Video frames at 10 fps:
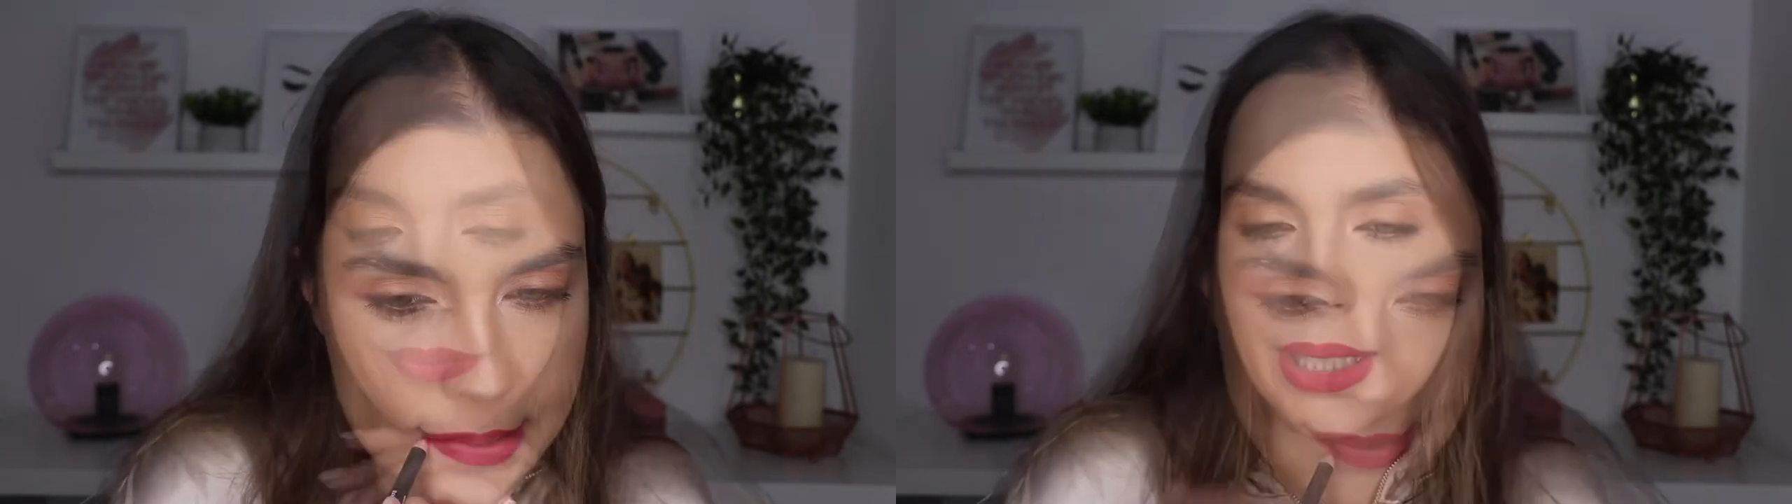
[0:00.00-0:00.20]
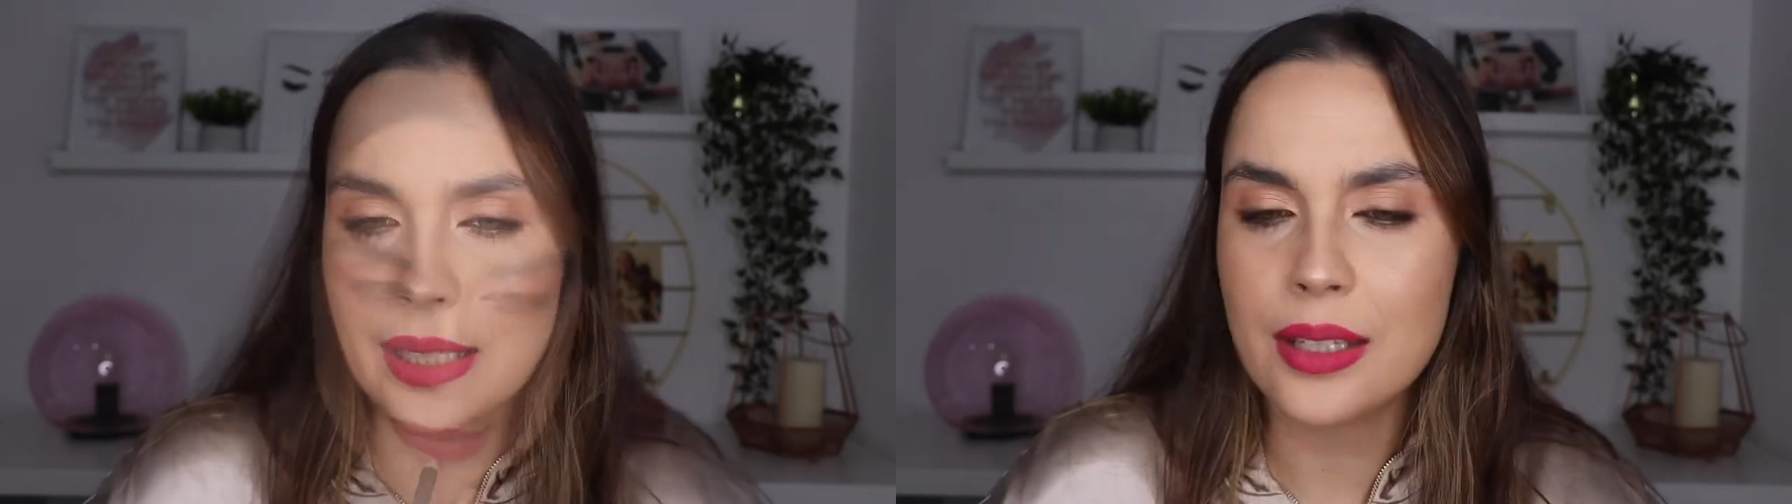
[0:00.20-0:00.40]

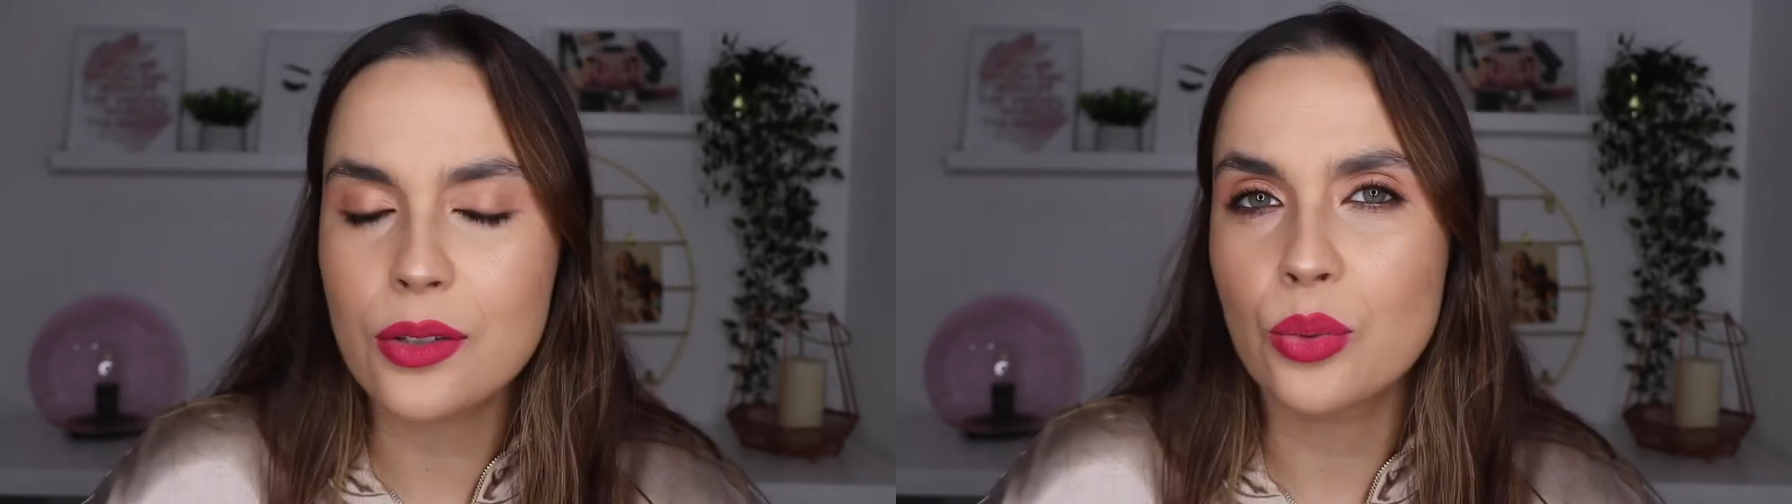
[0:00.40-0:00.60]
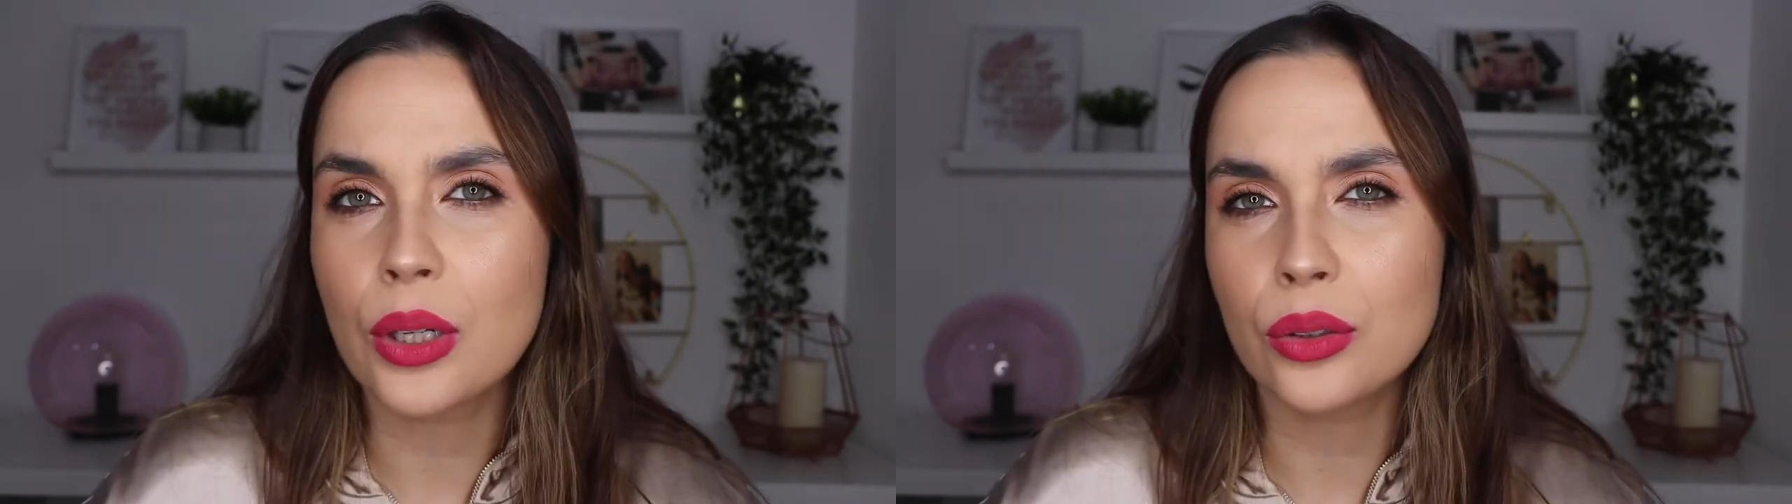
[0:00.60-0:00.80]
Like,
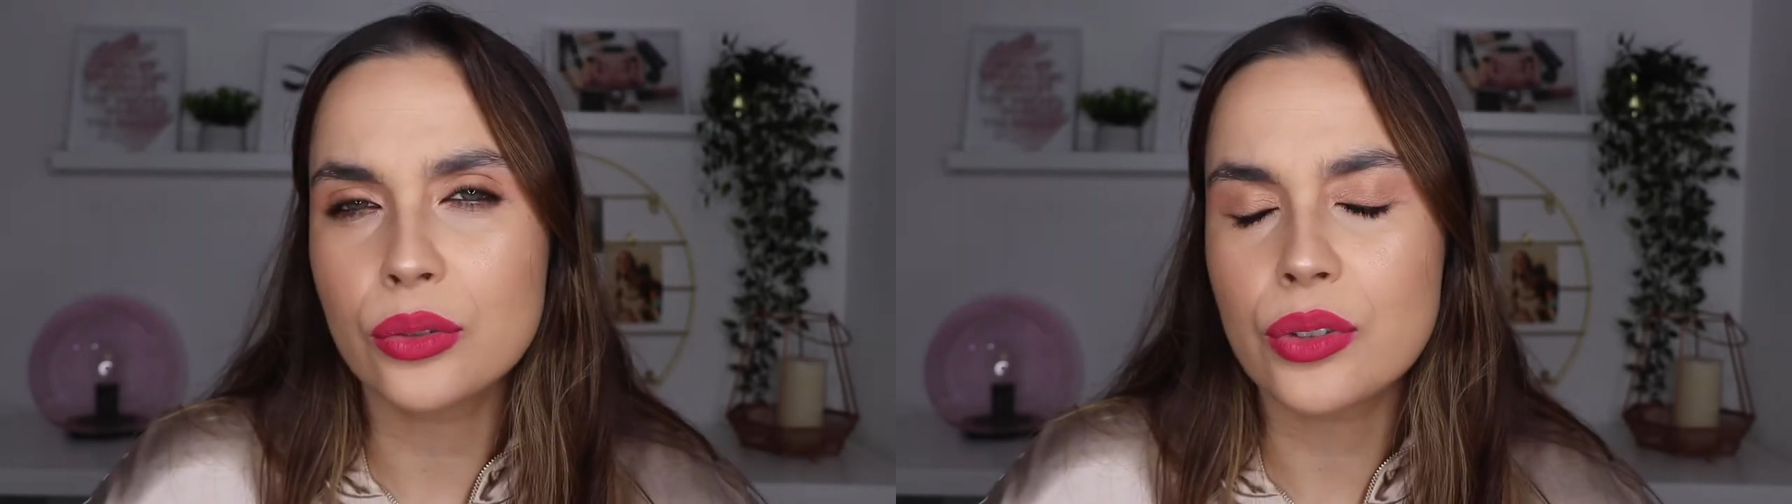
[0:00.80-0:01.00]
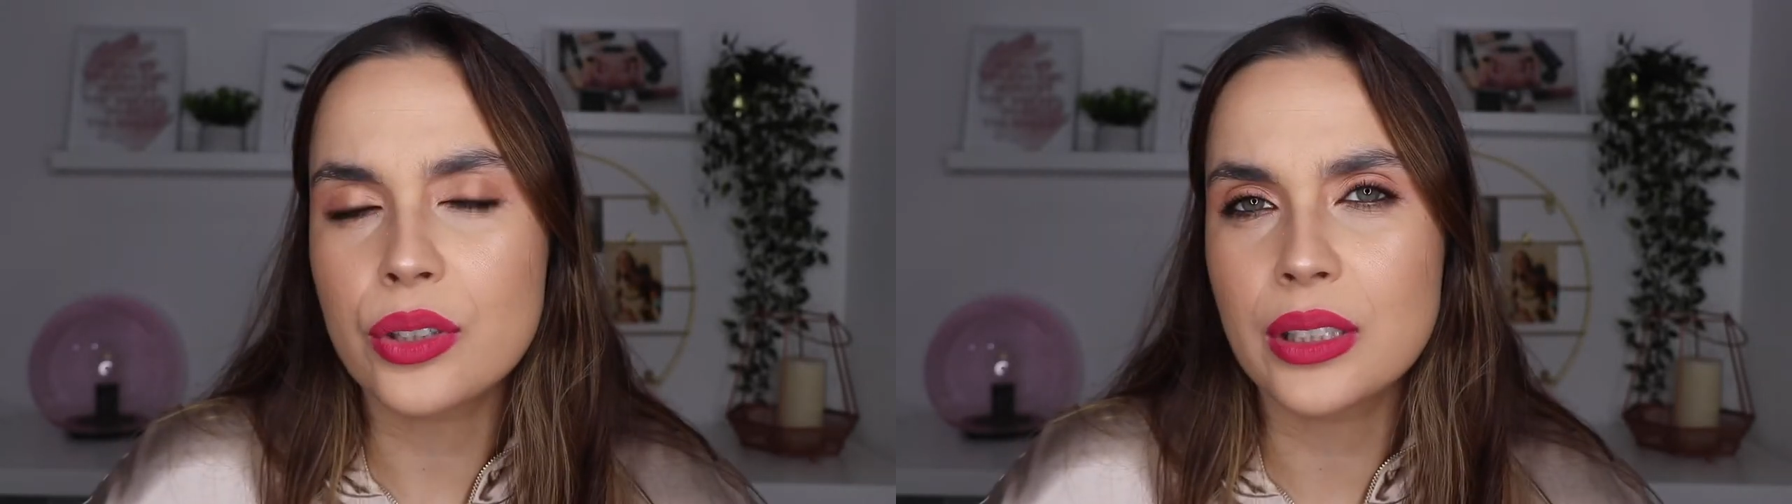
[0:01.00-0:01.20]
this one
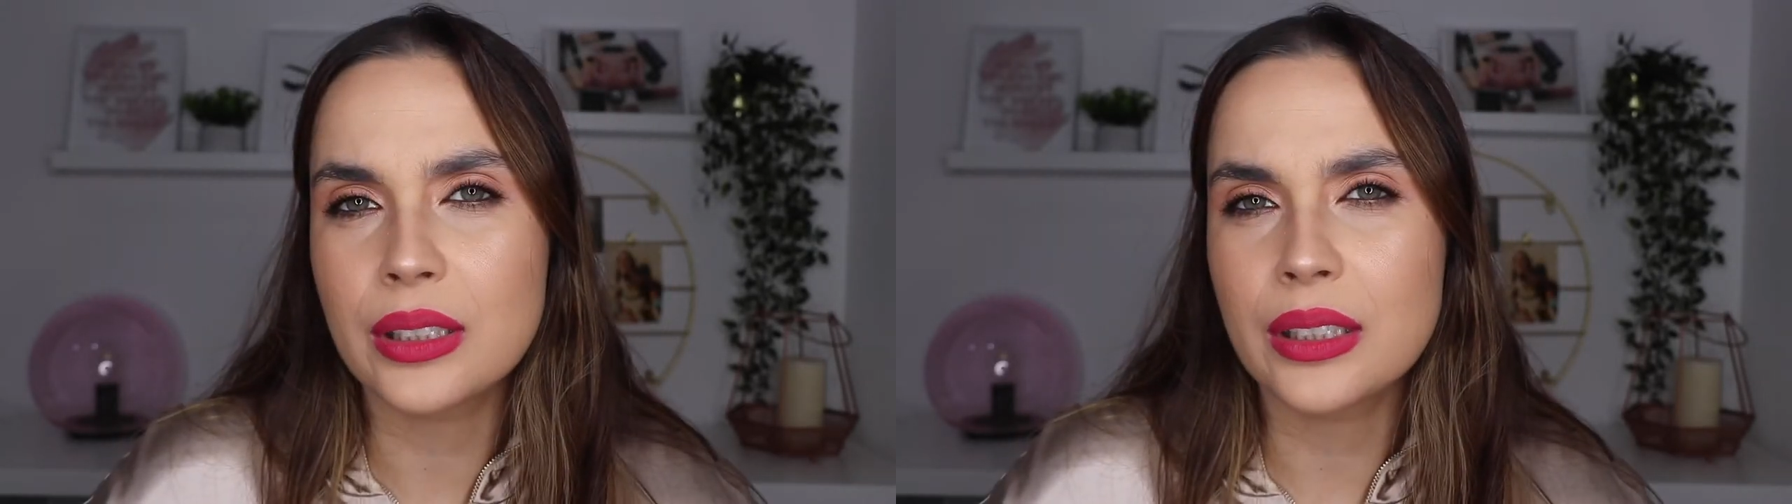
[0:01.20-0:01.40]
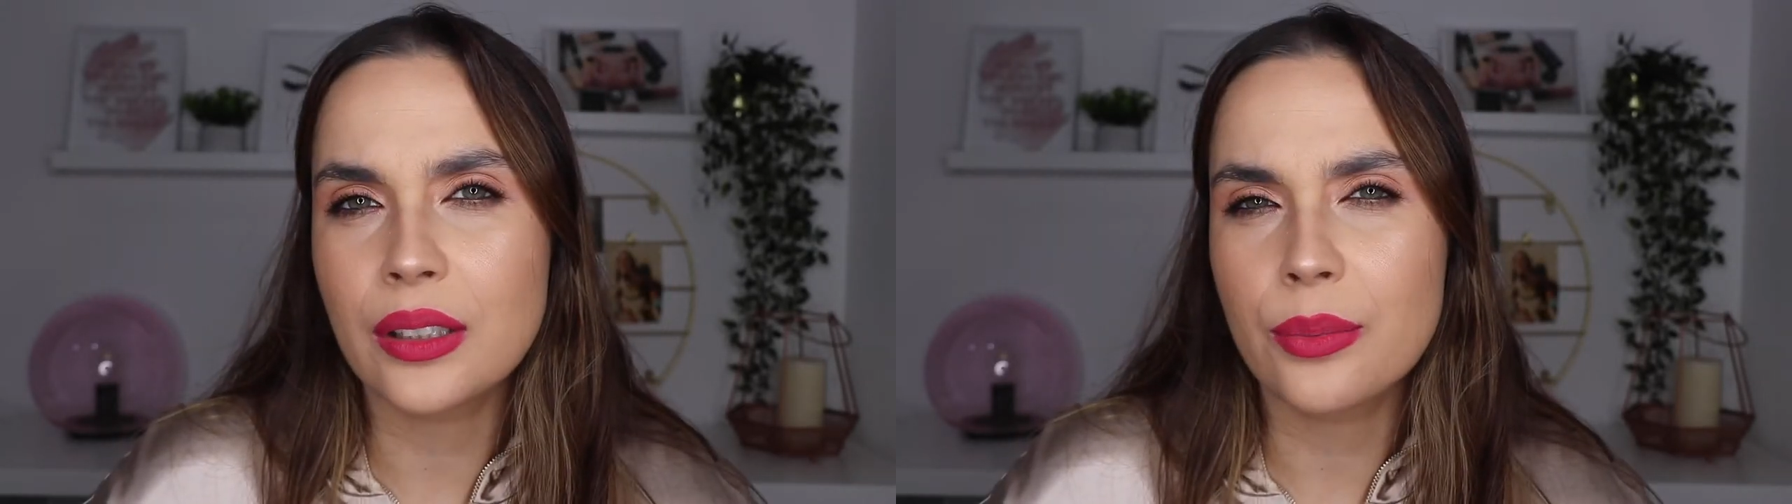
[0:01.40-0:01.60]
looks a
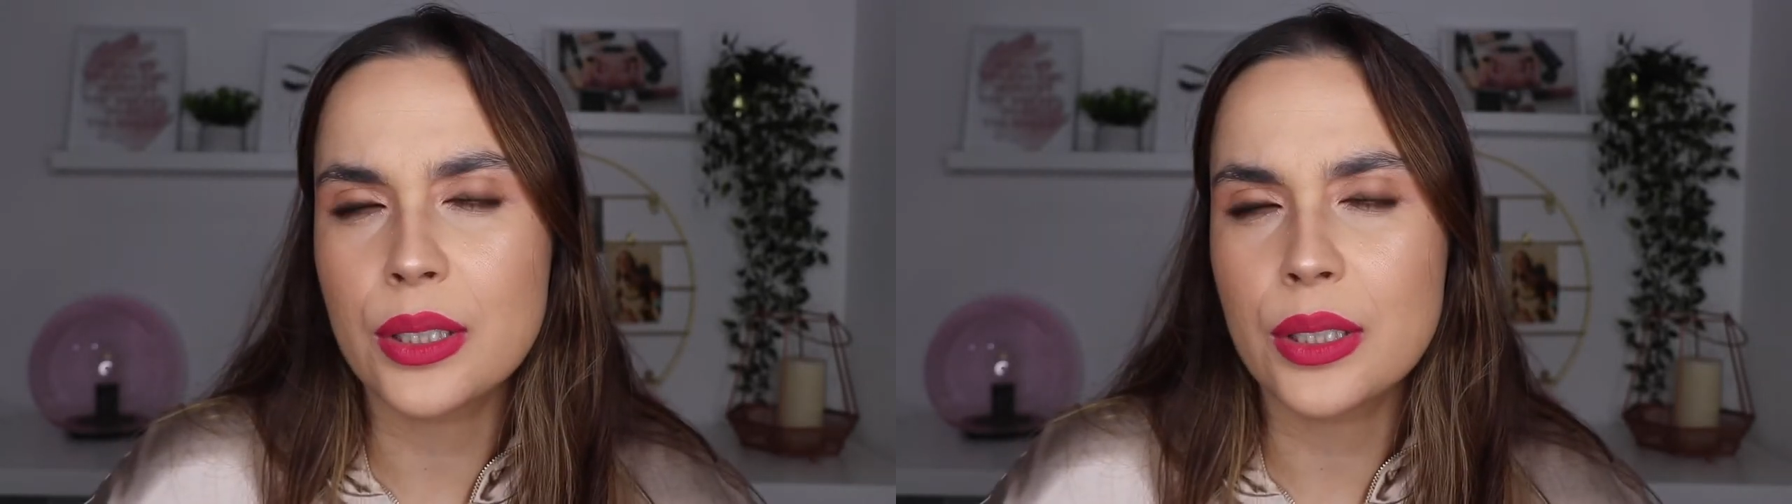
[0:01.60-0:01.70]
little